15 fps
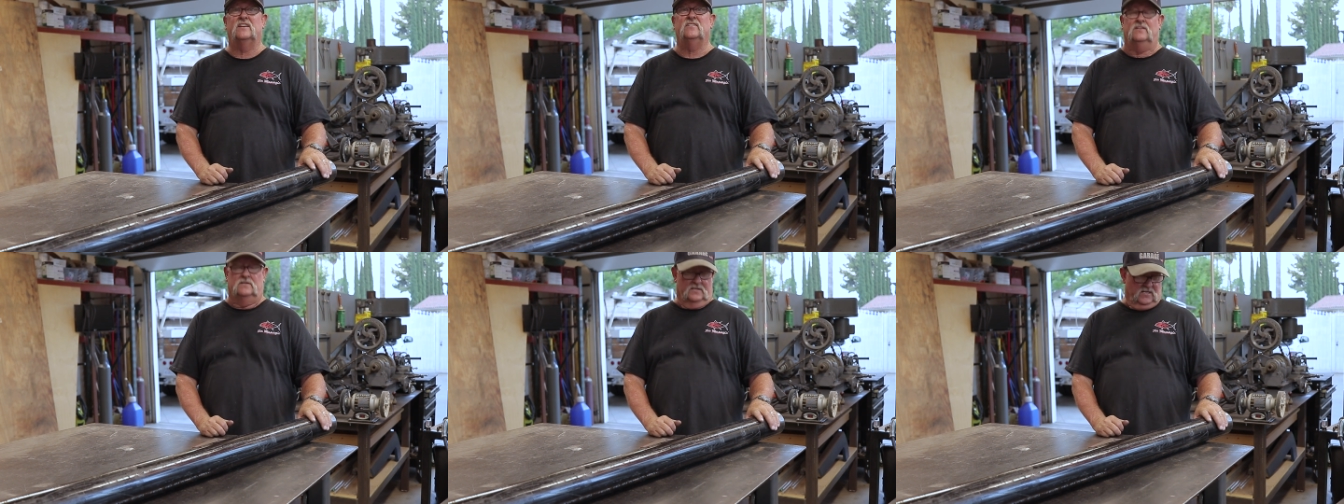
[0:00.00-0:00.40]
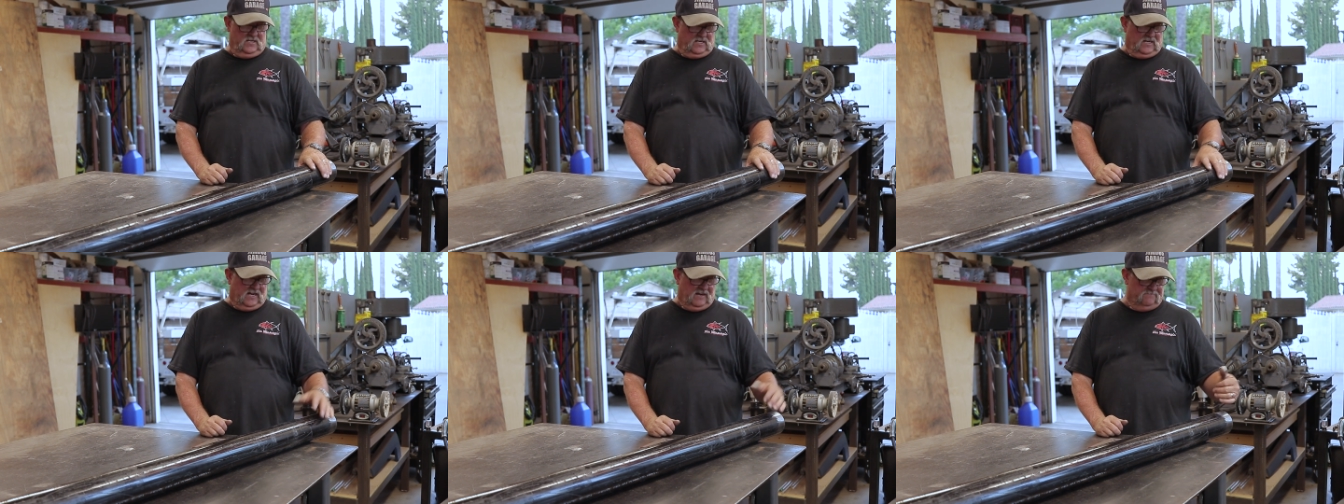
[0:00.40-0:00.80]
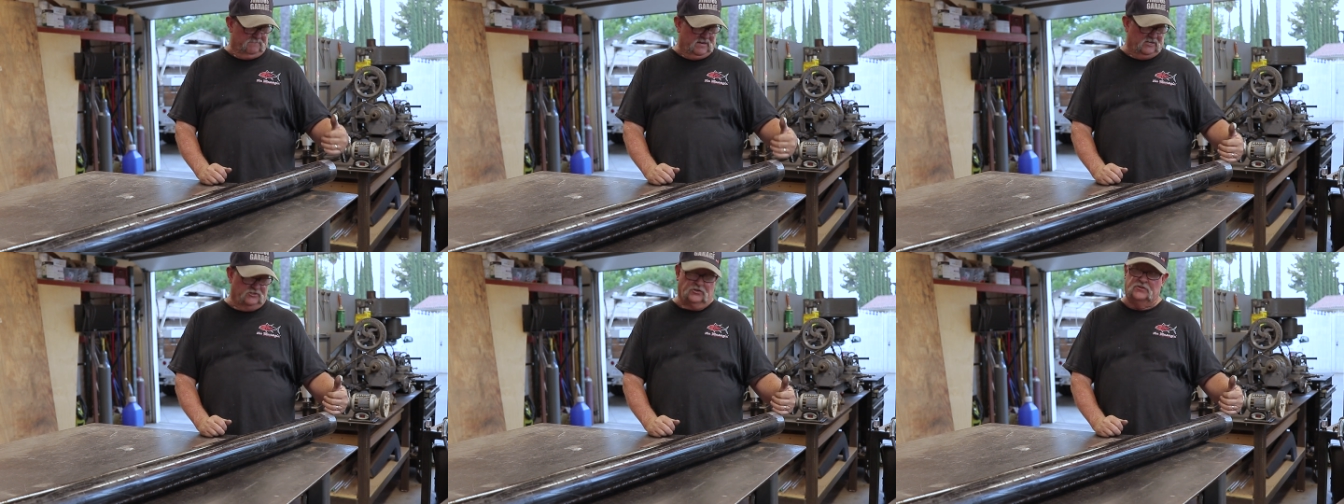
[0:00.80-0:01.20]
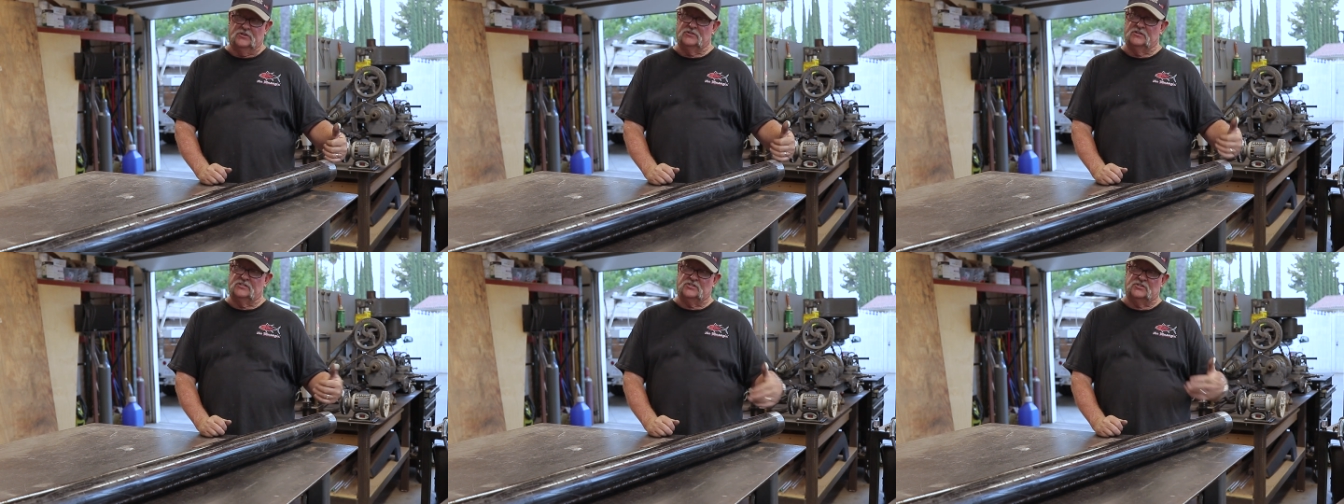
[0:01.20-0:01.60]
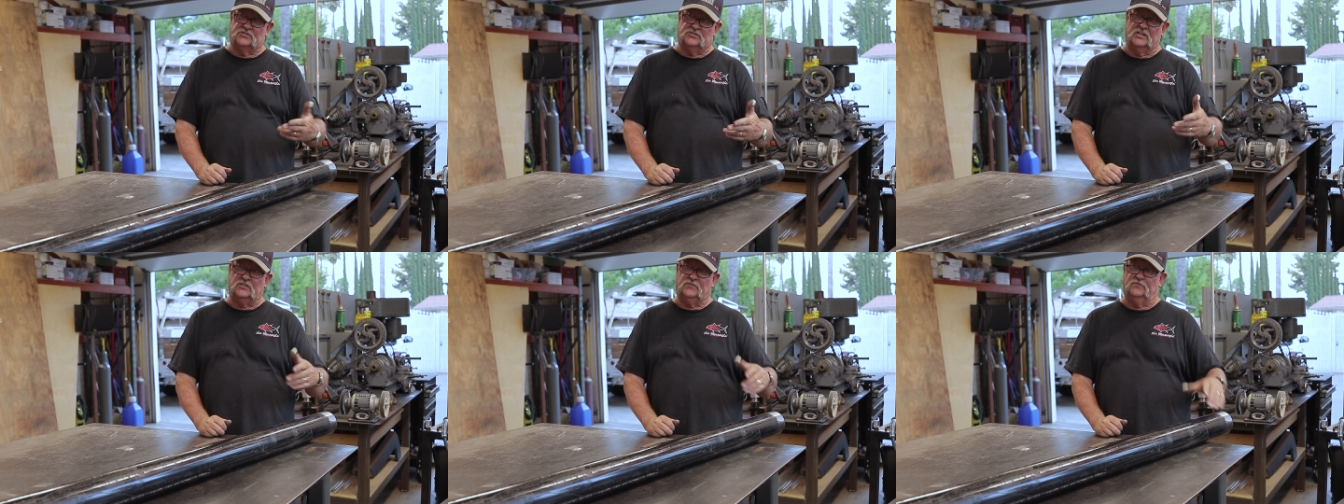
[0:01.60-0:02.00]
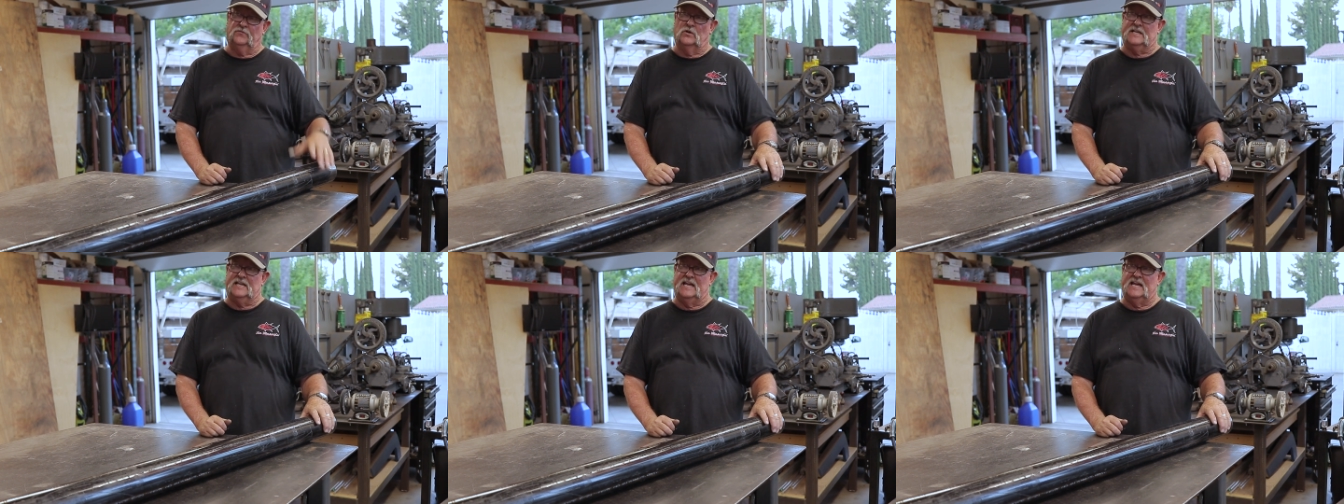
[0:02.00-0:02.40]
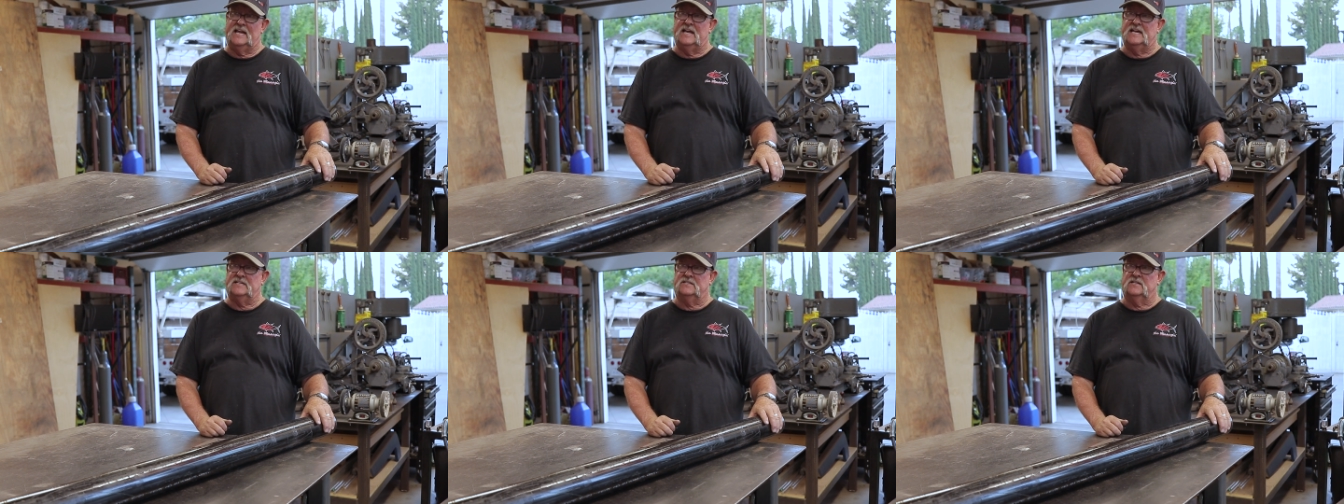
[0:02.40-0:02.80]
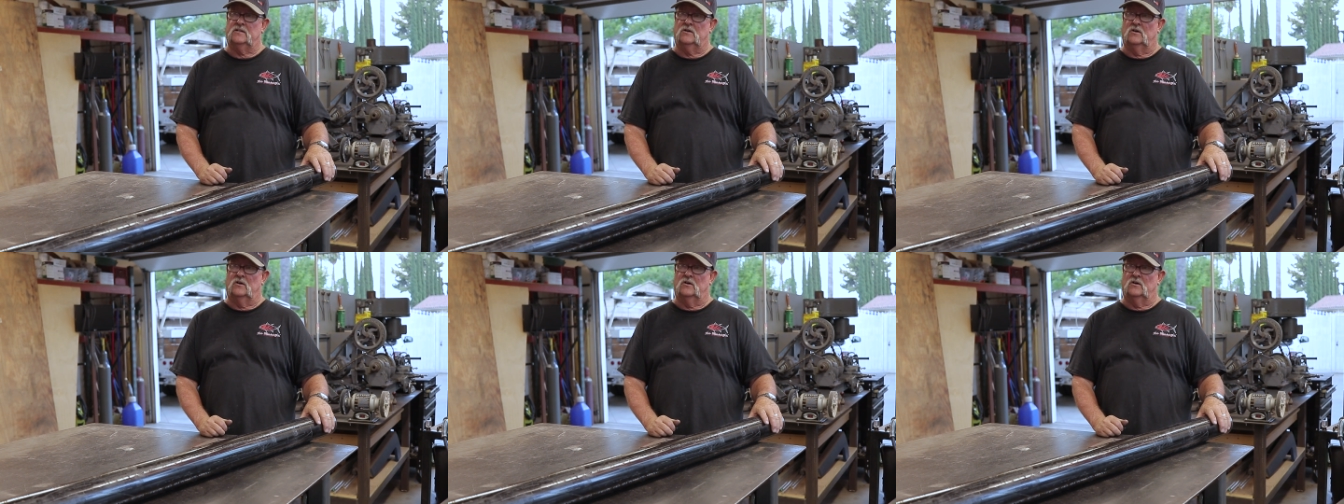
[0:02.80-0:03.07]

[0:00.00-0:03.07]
I, I've measured that this is six foot eight,